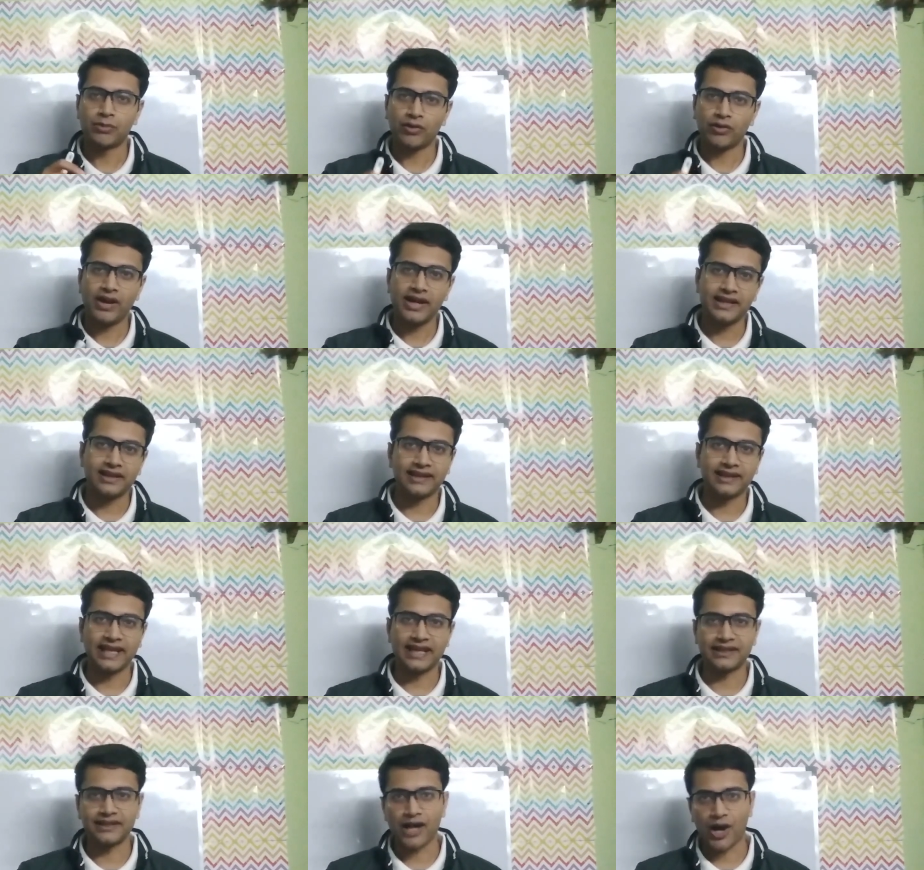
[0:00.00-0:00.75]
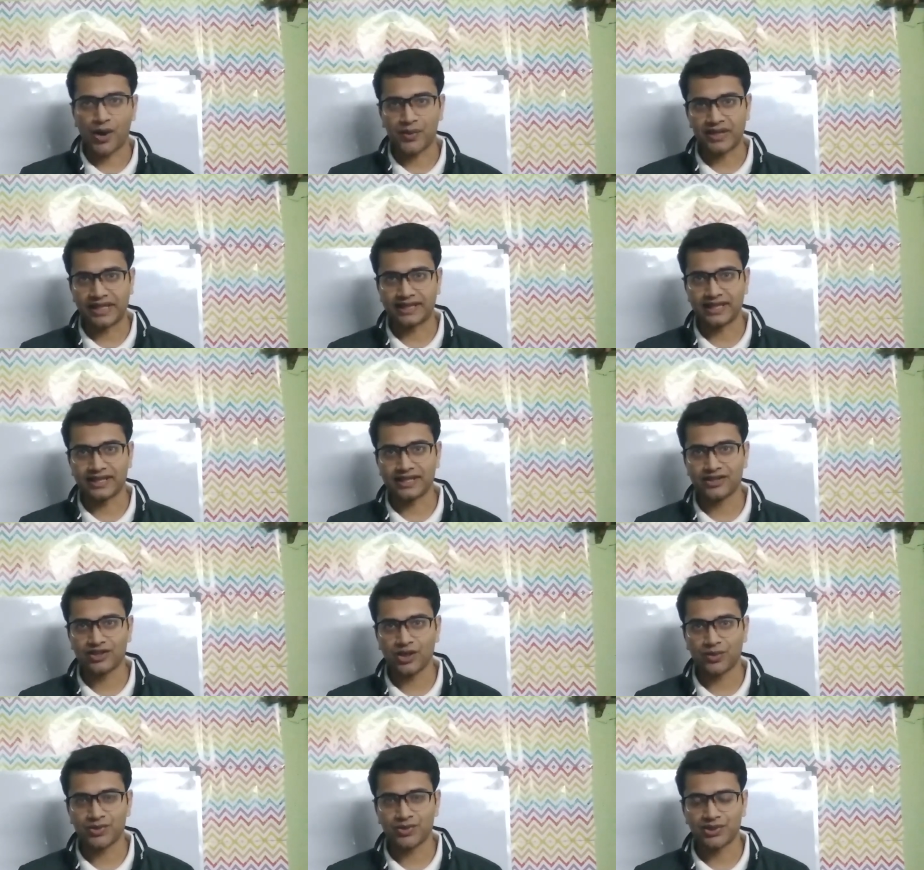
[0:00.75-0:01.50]
provide a link down in the
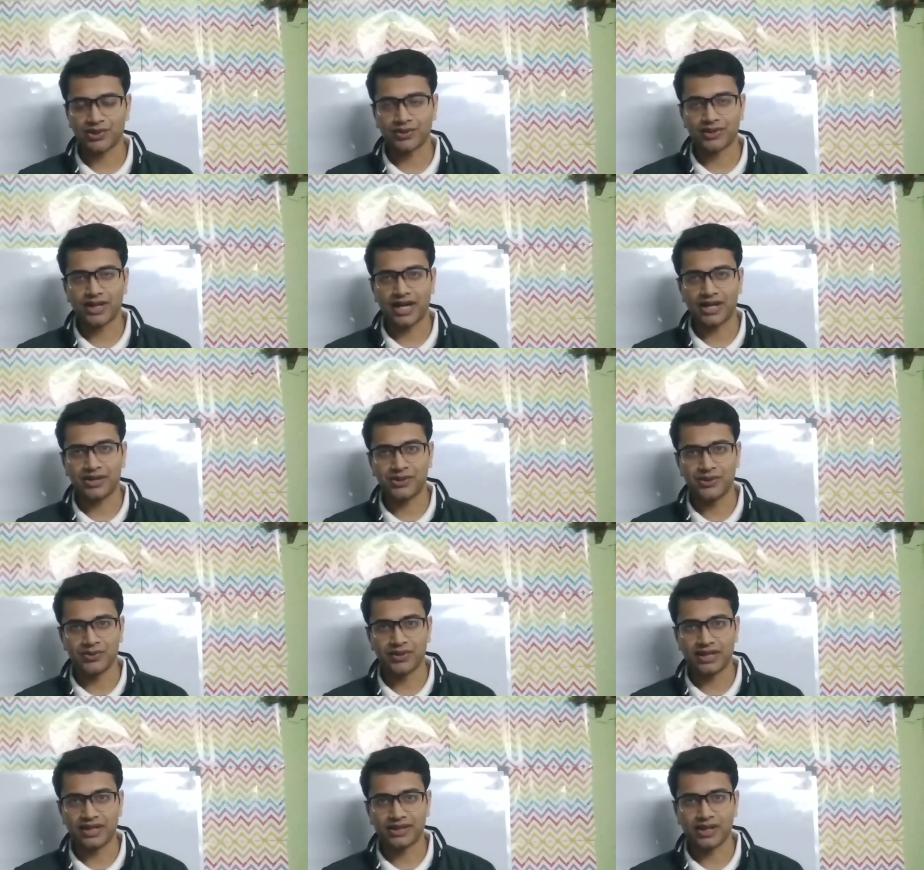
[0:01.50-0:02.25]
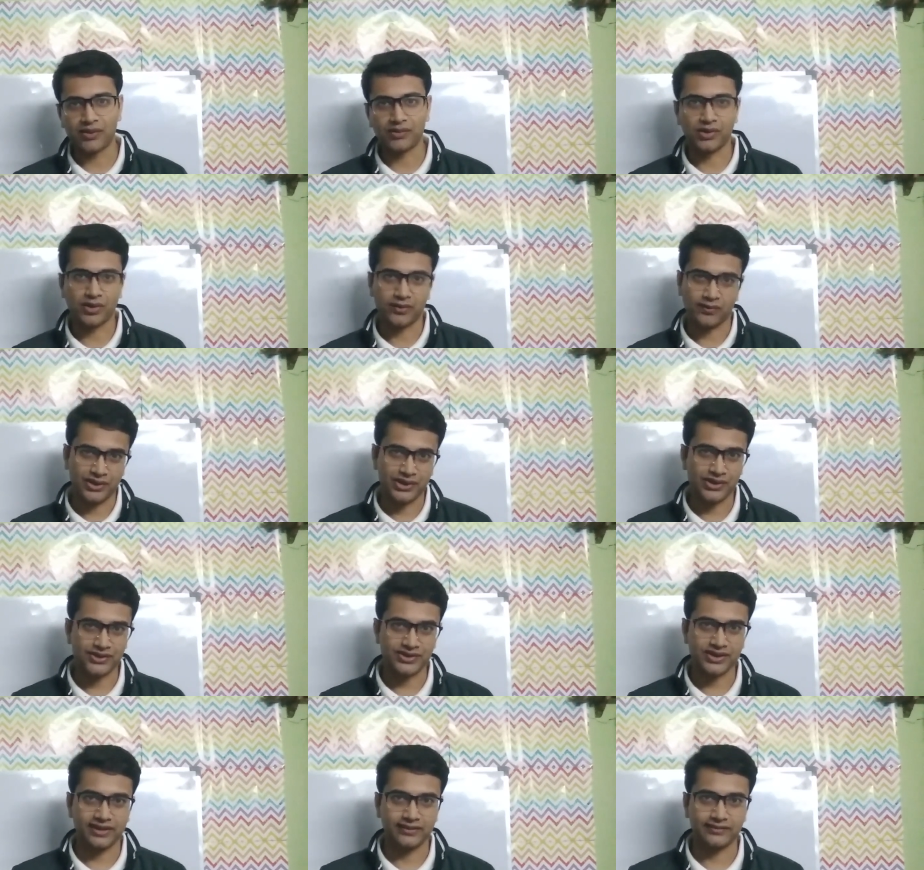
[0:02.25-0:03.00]
description so that you can download for
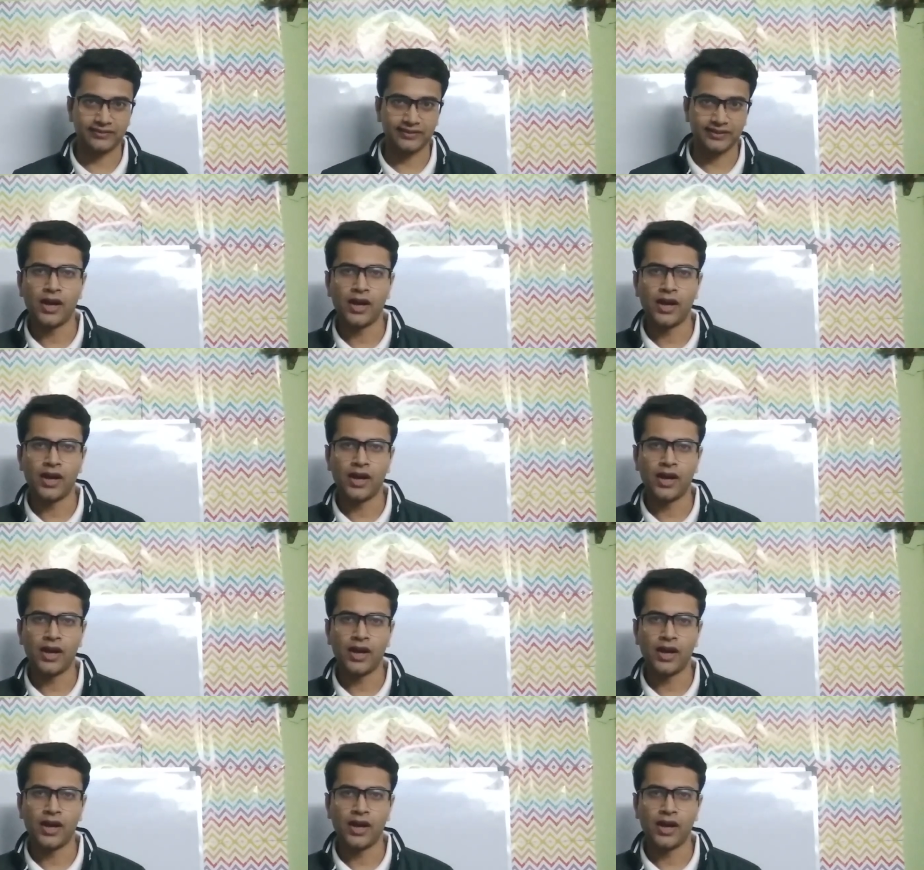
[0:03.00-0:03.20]
yourself.